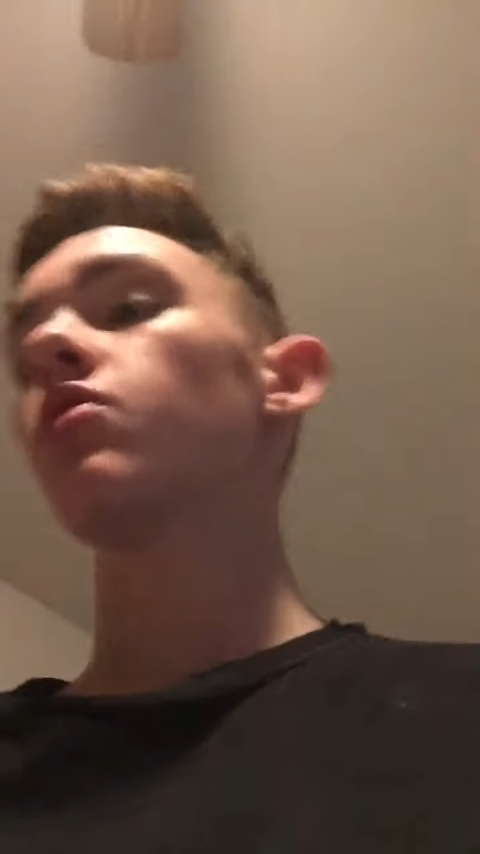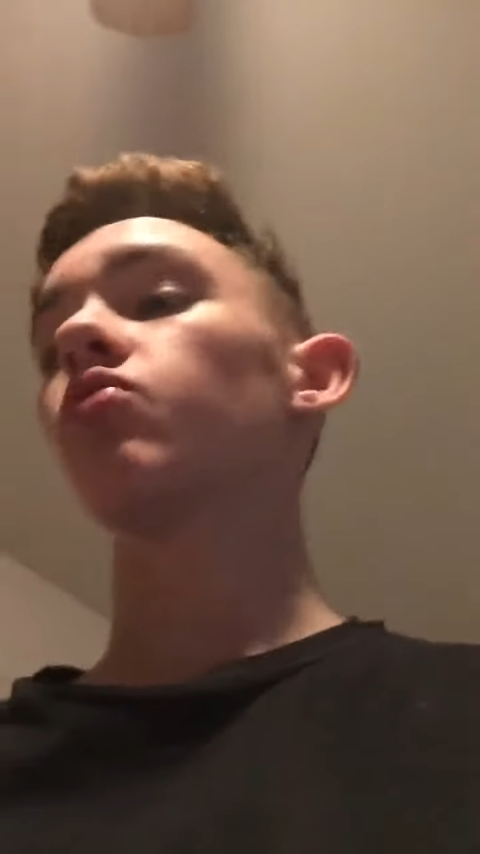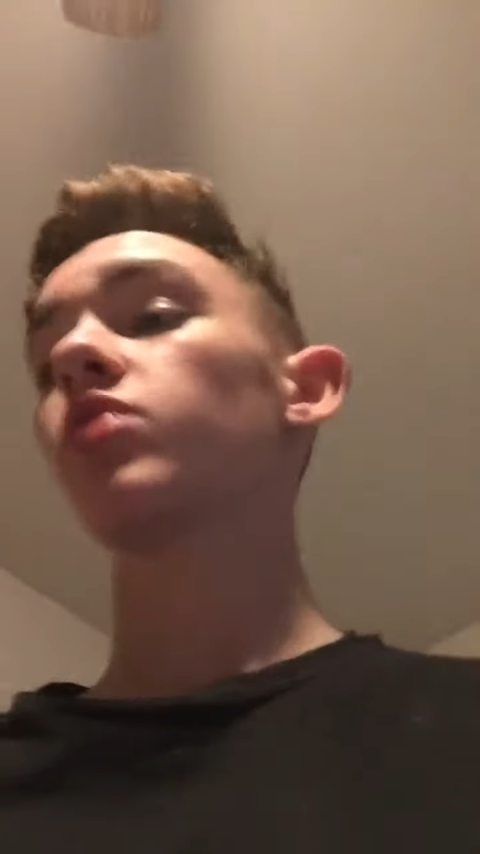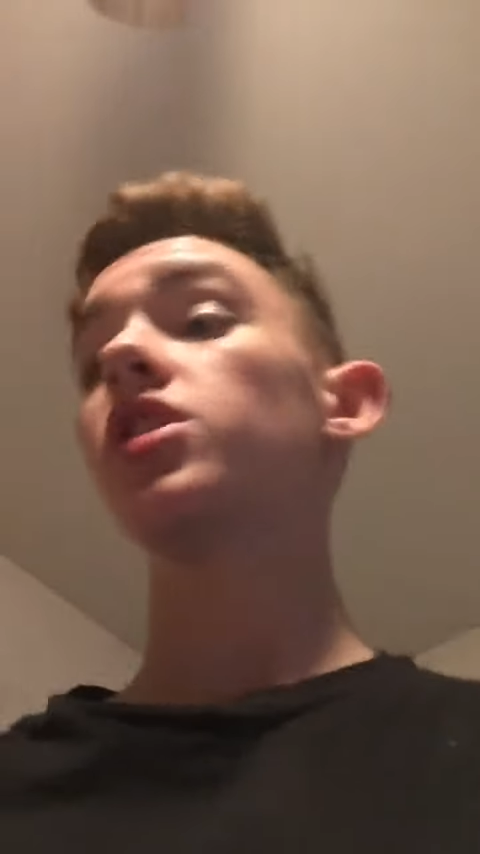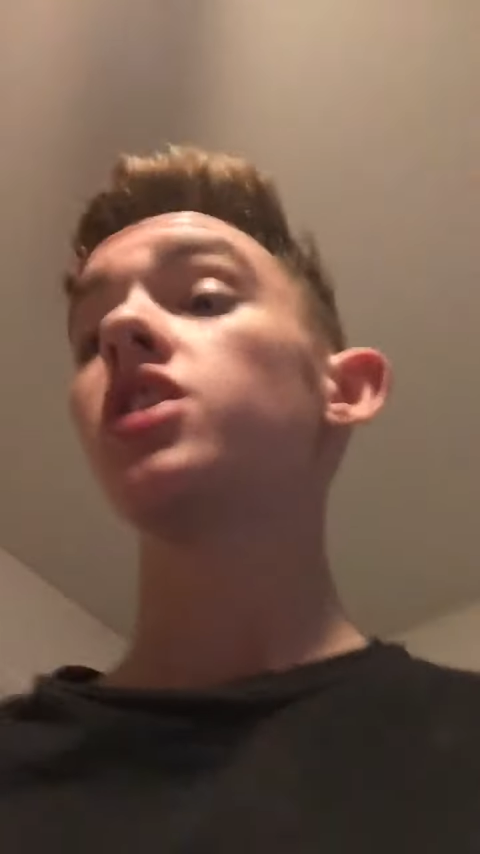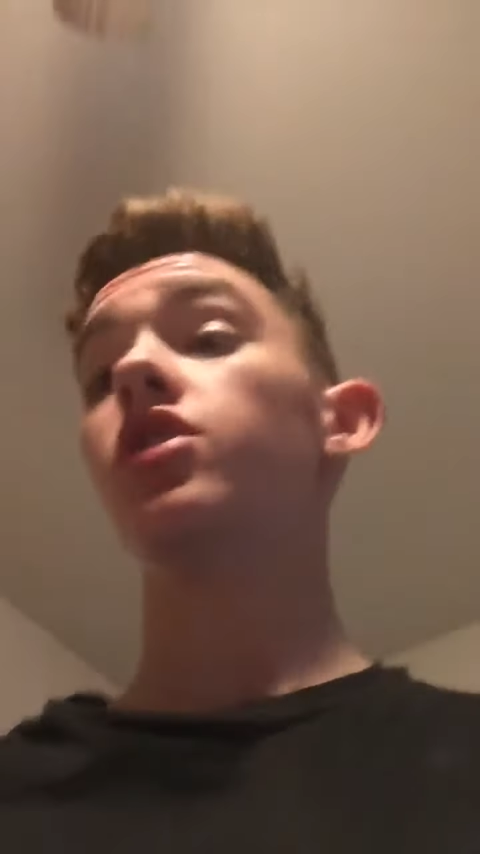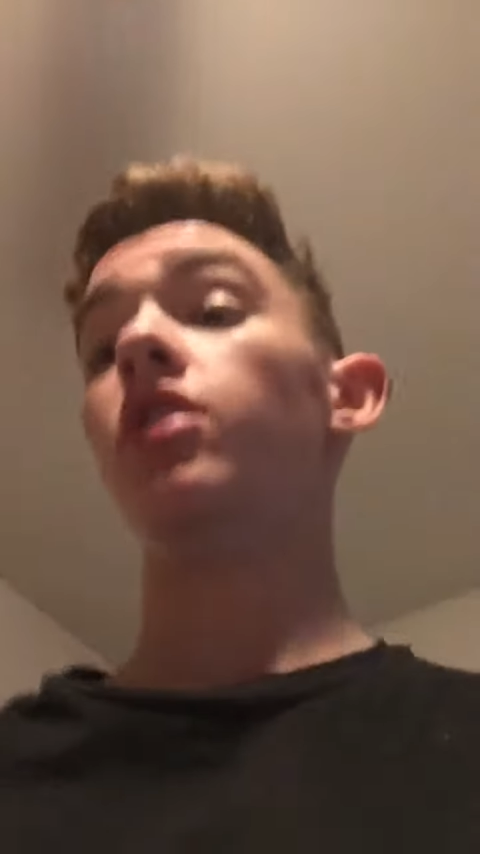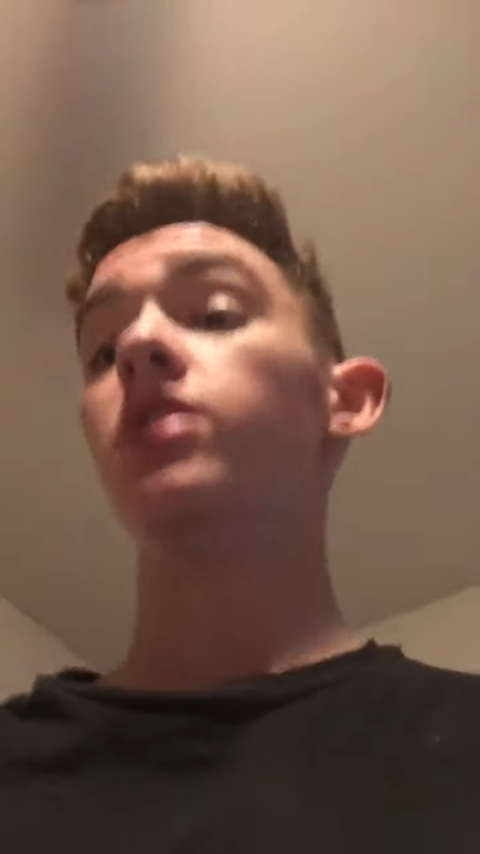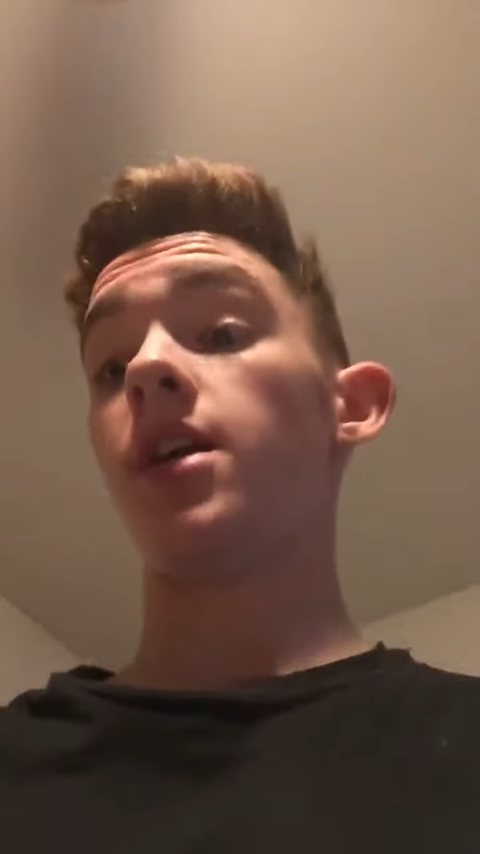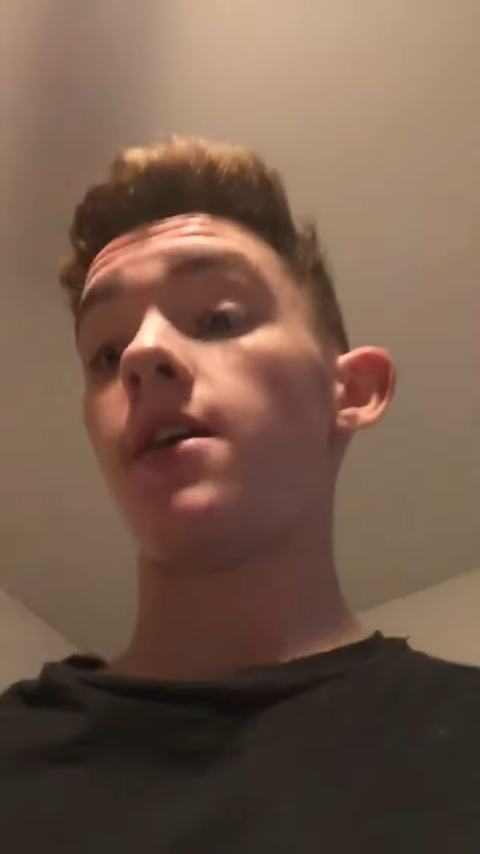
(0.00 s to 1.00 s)
really
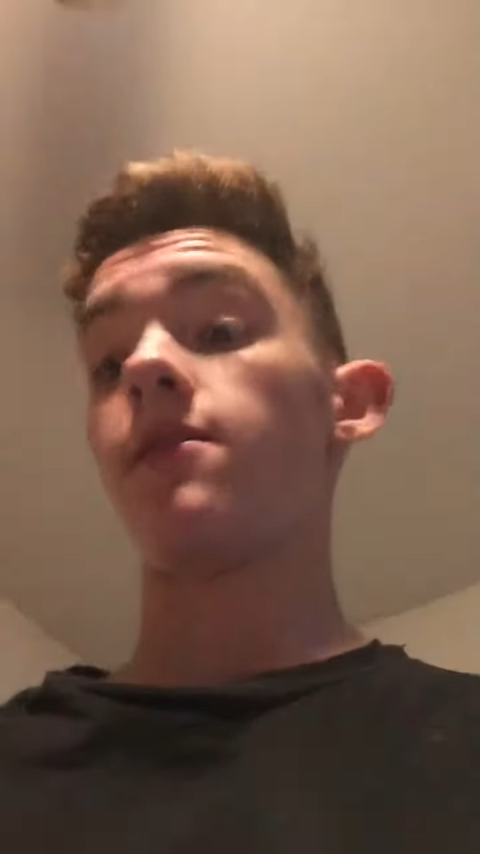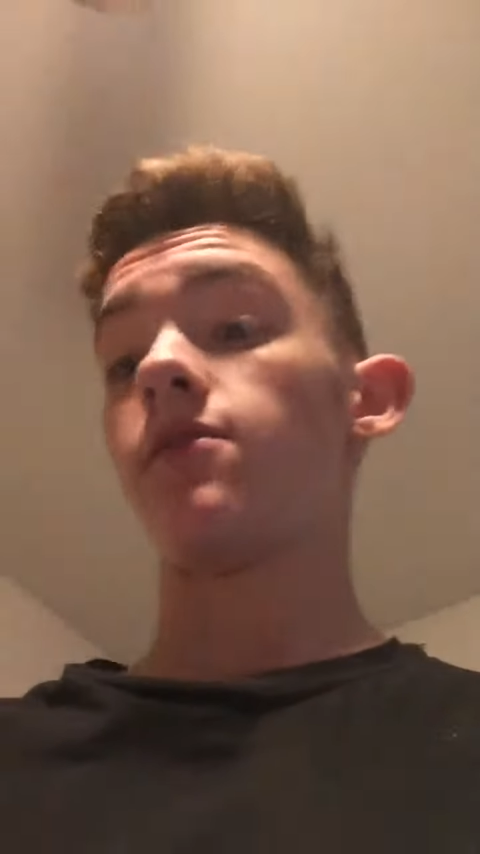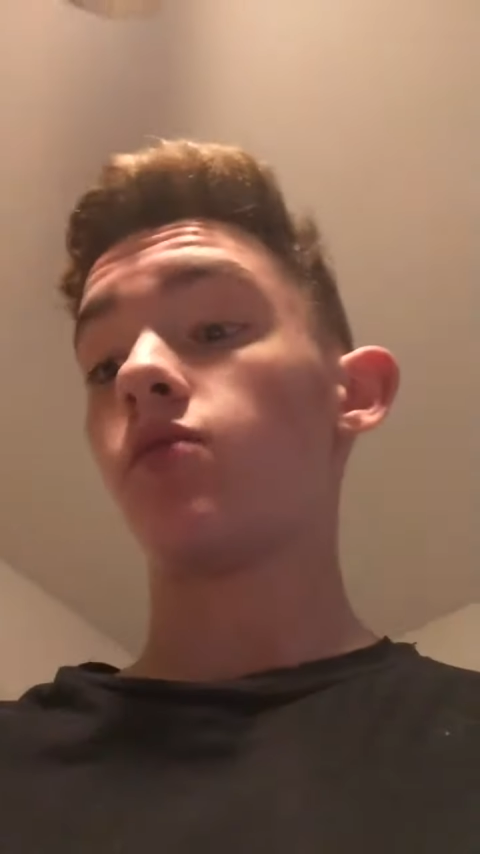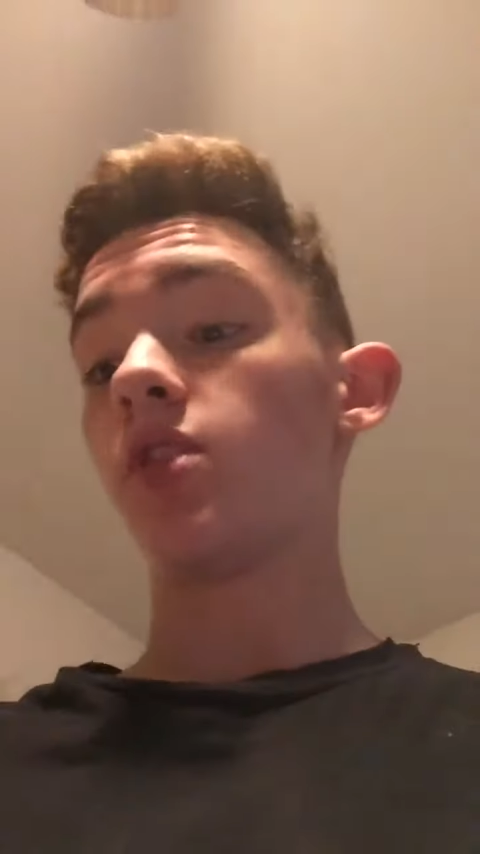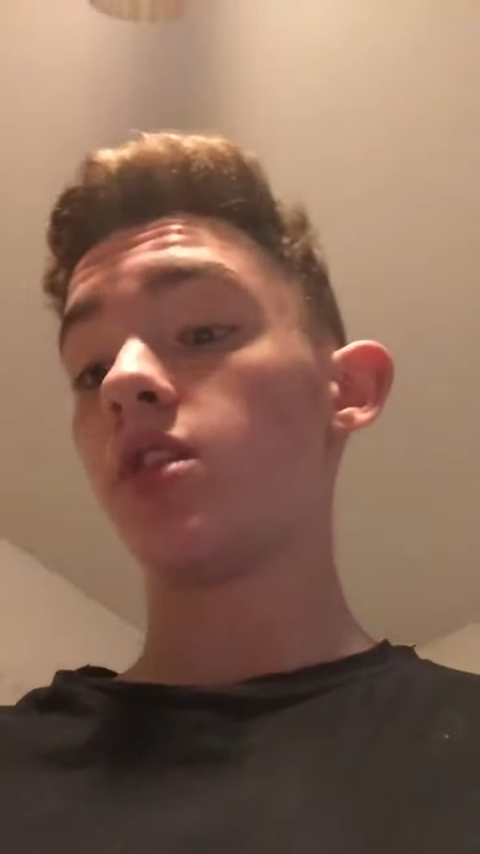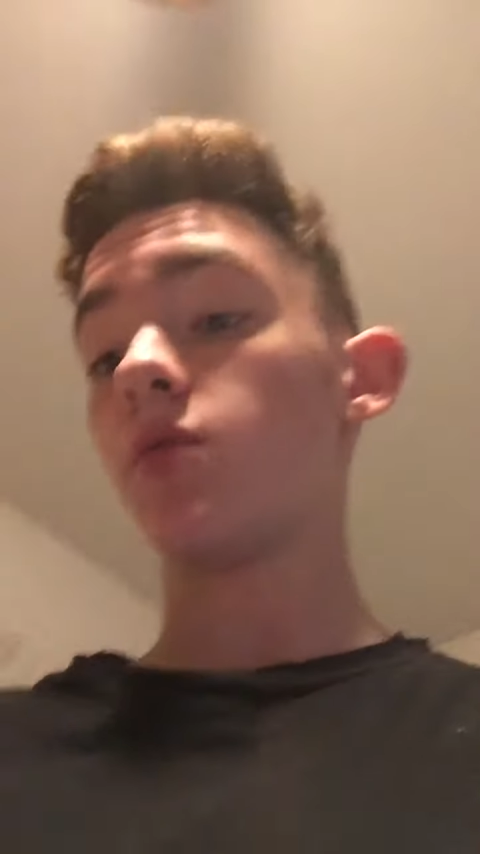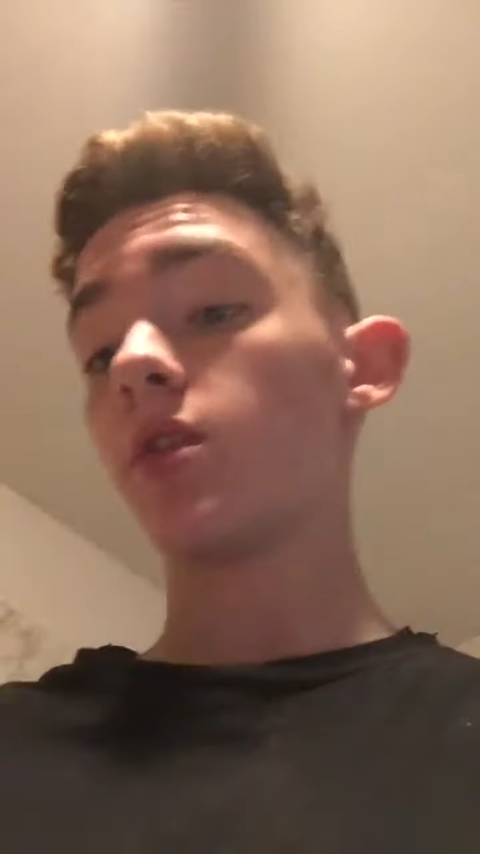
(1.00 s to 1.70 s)
good knife, really